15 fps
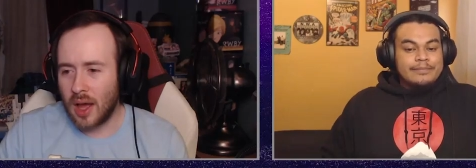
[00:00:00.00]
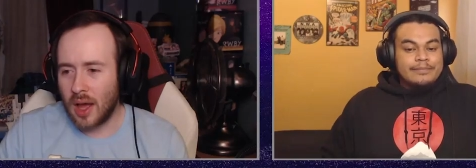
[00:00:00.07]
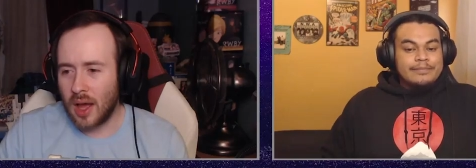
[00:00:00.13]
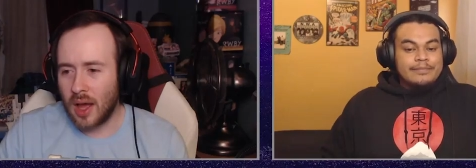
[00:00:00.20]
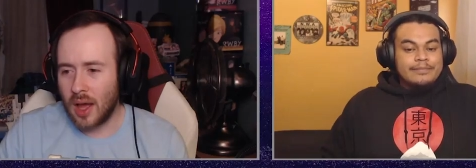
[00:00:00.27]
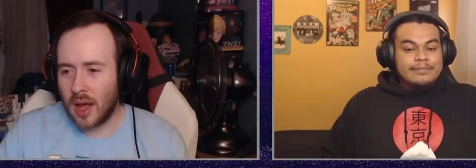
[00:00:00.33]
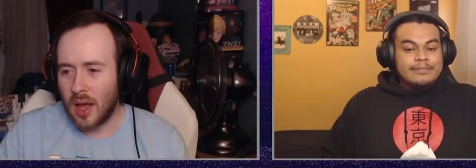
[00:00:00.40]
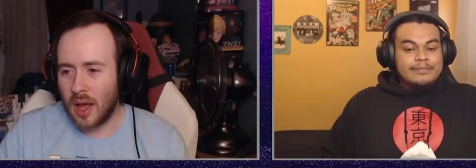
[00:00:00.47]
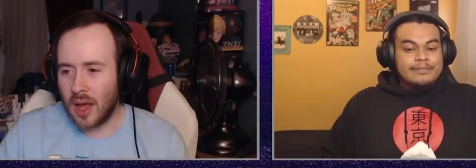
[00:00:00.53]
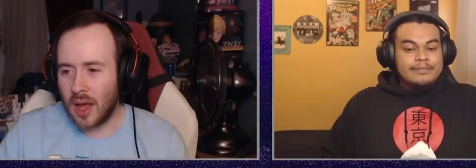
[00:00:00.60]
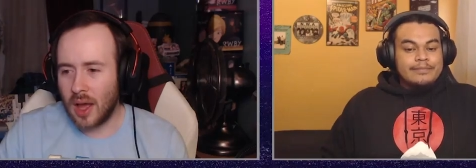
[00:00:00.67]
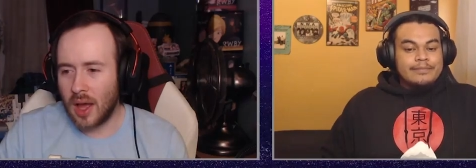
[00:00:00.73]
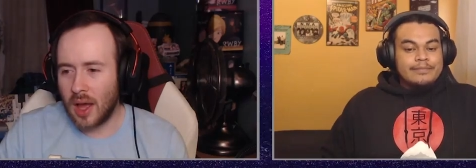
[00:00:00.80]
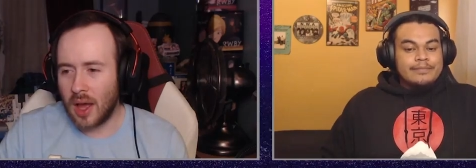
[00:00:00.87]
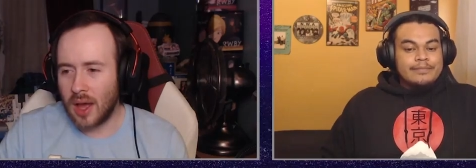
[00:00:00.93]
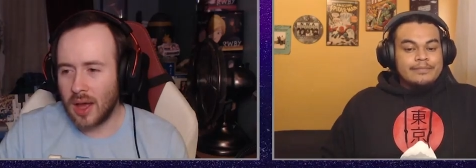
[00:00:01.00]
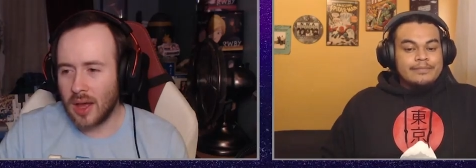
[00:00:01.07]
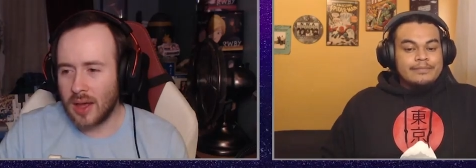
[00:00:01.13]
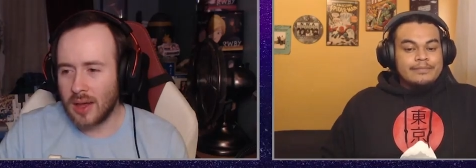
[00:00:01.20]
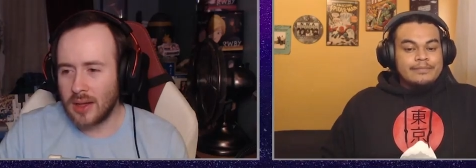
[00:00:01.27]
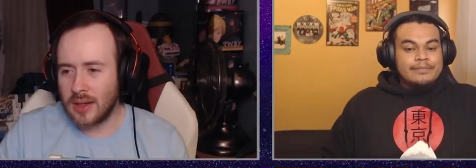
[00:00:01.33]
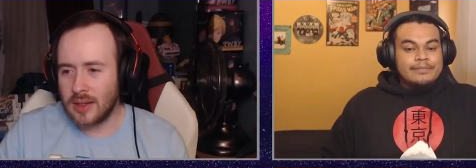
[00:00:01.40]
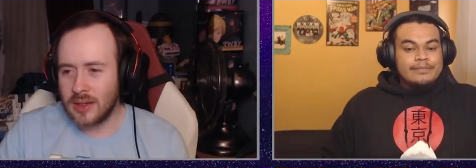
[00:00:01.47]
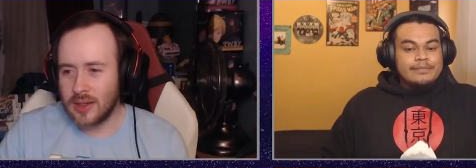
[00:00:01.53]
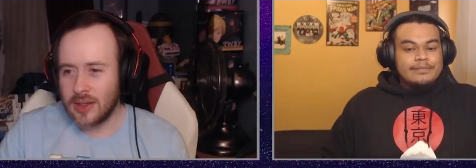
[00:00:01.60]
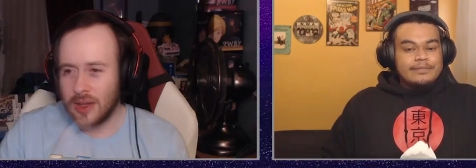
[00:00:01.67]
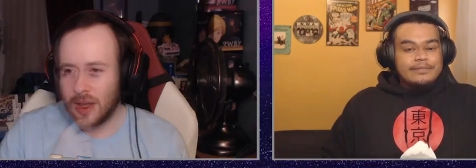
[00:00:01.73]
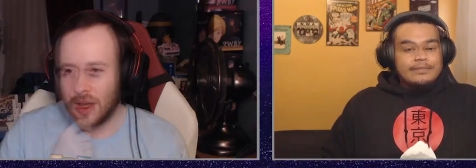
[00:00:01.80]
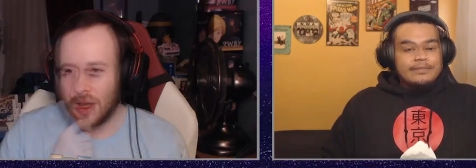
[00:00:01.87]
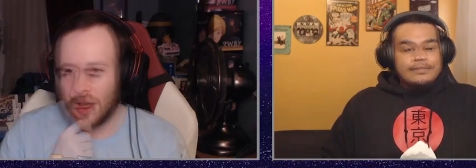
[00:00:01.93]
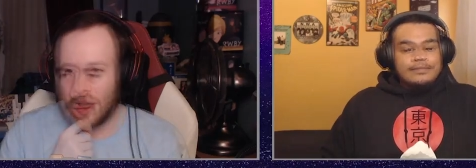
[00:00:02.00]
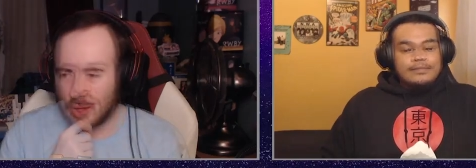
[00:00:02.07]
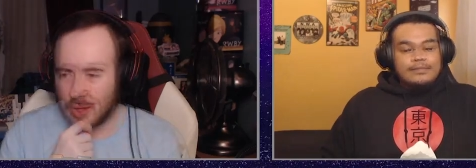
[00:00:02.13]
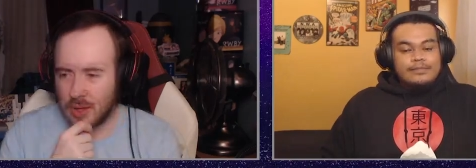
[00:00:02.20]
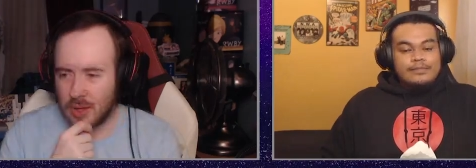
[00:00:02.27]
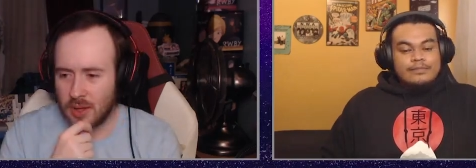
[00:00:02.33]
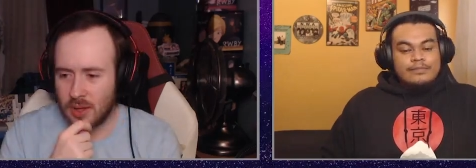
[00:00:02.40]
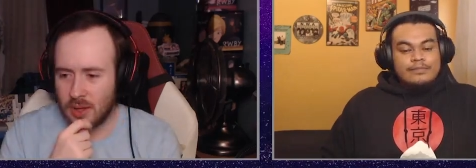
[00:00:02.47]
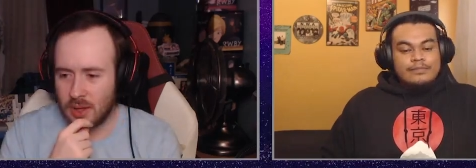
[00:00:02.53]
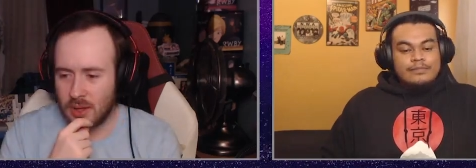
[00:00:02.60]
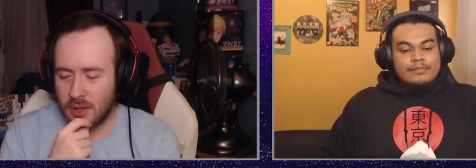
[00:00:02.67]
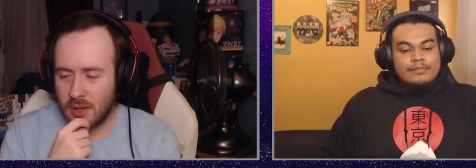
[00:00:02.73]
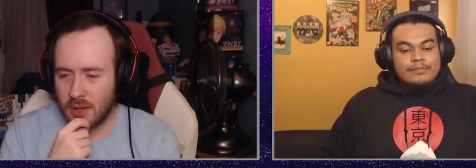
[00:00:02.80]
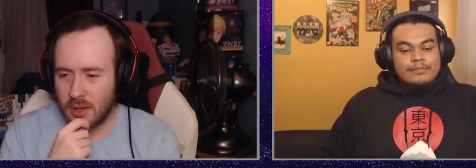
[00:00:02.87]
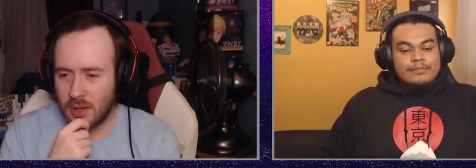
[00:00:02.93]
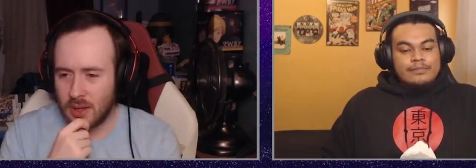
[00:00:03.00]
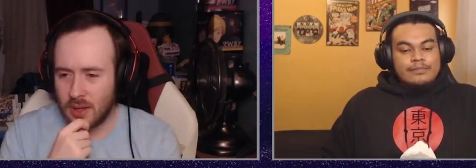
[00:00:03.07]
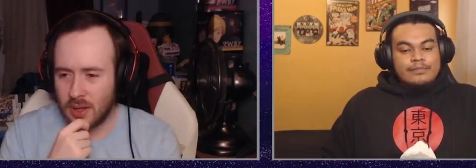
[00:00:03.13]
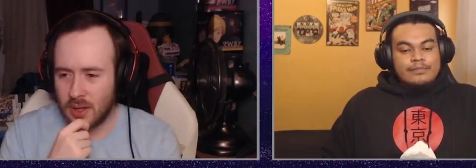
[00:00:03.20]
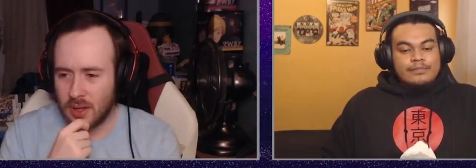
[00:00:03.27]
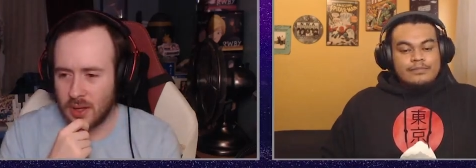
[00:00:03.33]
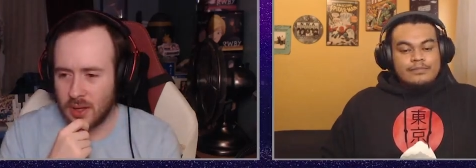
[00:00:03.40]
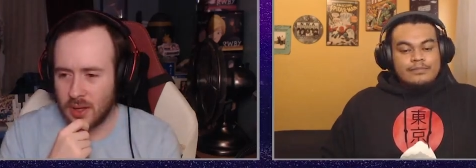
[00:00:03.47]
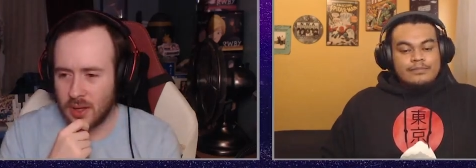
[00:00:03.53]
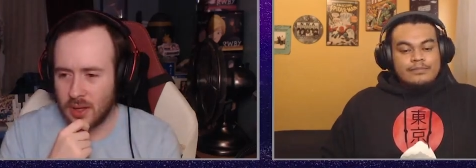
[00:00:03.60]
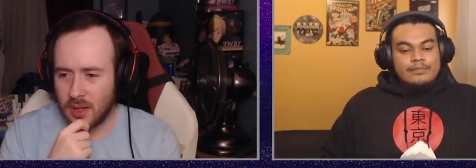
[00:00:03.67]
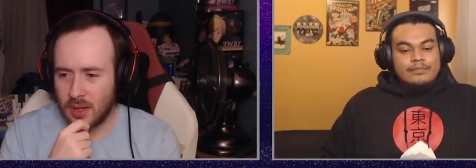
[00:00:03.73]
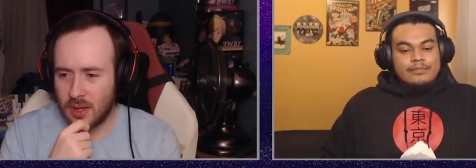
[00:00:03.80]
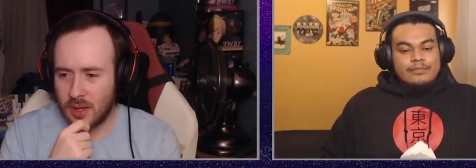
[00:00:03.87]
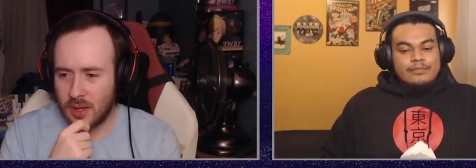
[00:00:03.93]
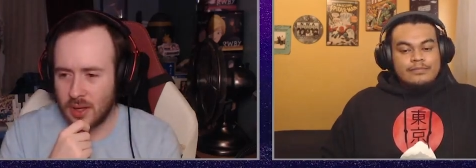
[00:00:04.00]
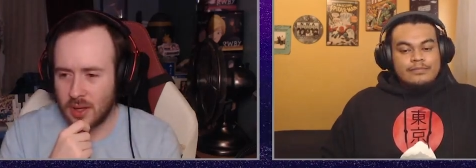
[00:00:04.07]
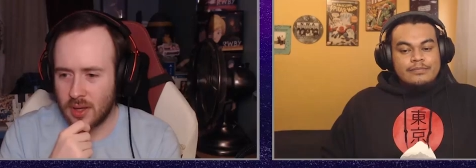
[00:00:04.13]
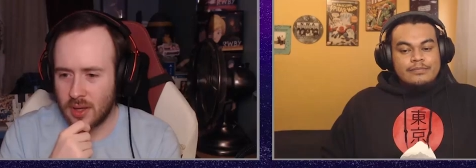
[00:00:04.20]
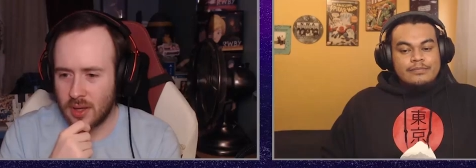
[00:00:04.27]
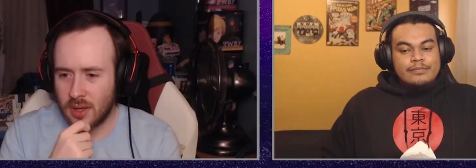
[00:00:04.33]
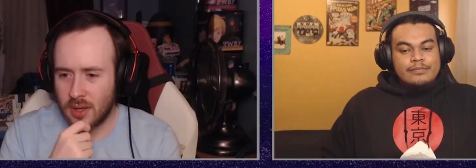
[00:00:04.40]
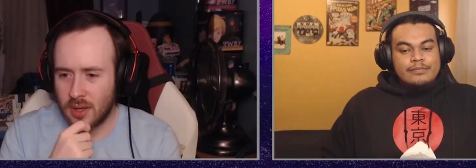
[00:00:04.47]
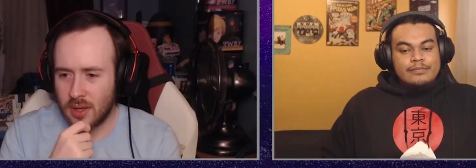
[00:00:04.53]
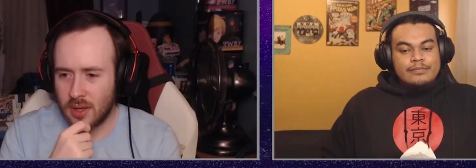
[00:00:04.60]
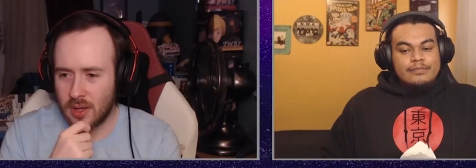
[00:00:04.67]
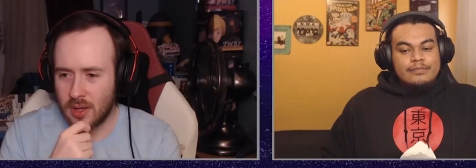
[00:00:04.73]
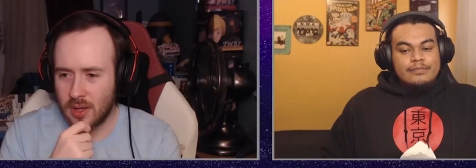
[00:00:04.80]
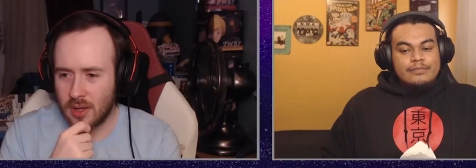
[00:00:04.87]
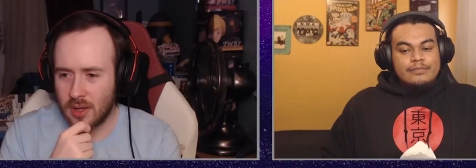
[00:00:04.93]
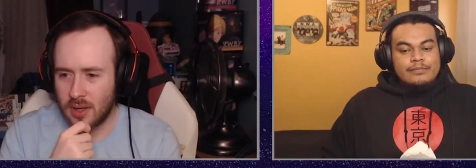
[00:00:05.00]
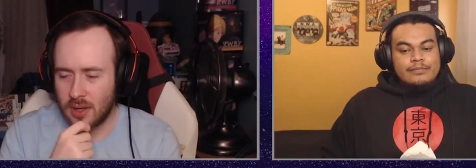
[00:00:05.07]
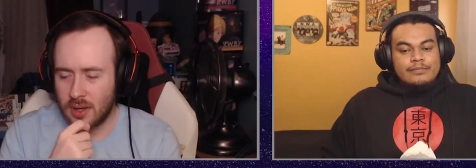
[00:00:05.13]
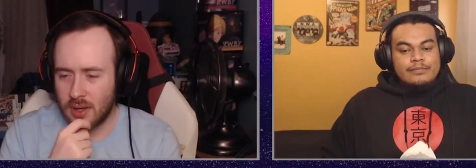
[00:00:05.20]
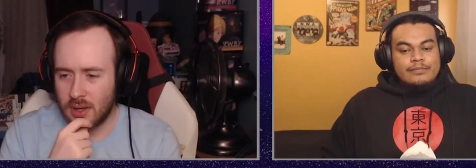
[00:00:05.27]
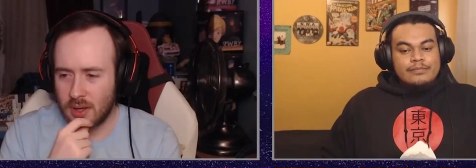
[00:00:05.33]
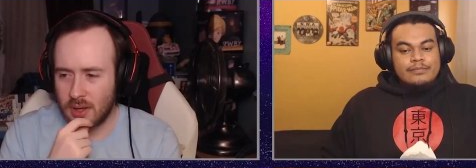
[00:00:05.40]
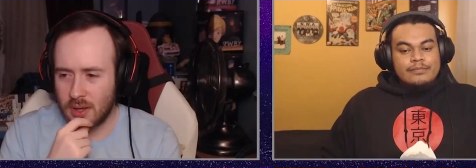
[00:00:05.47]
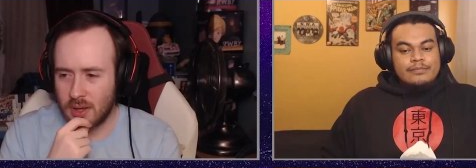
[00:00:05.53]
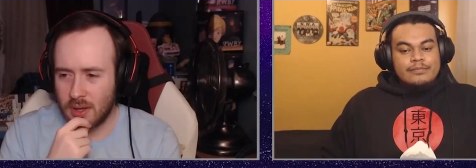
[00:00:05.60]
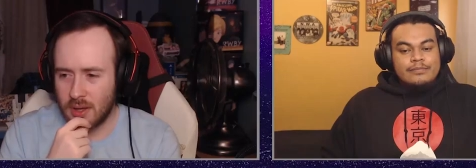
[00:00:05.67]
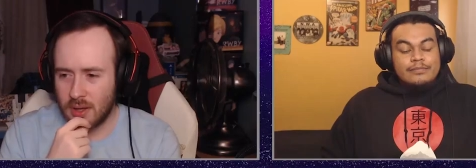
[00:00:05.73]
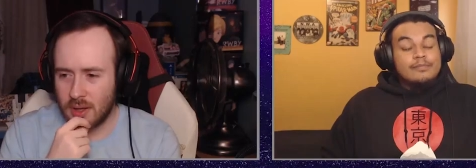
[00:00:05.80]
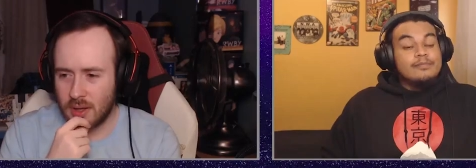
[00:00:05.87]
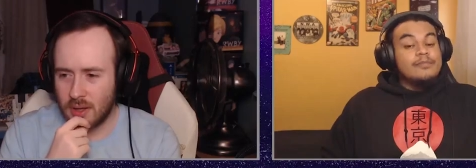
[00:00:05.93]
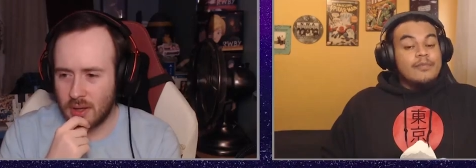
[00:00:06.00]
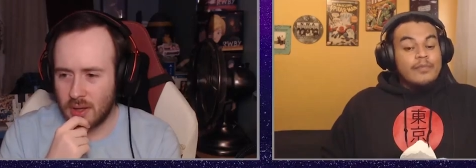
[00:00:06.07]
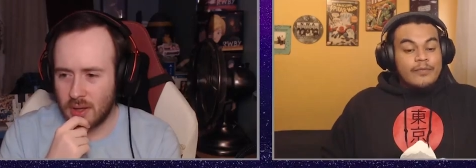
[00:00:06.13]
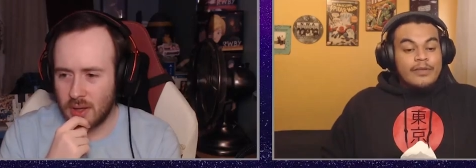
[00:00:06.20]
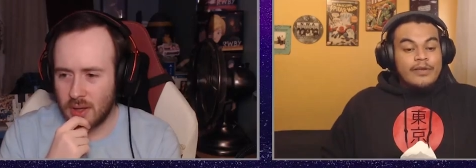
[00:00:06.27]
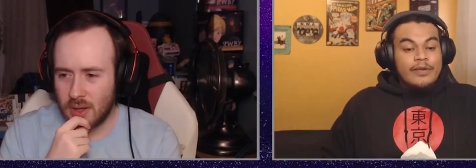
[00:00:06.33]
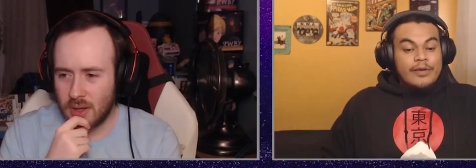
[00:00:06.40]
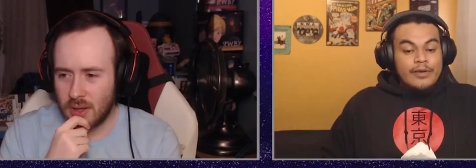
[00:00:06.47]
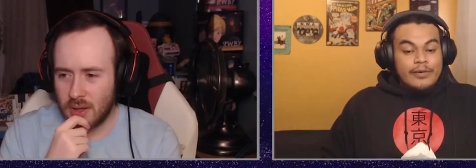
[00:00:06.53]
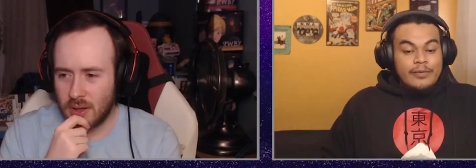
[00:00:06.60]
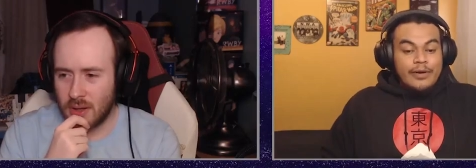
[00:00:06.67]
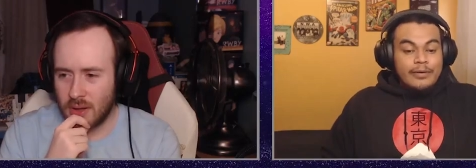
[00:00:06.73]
Nothing is said.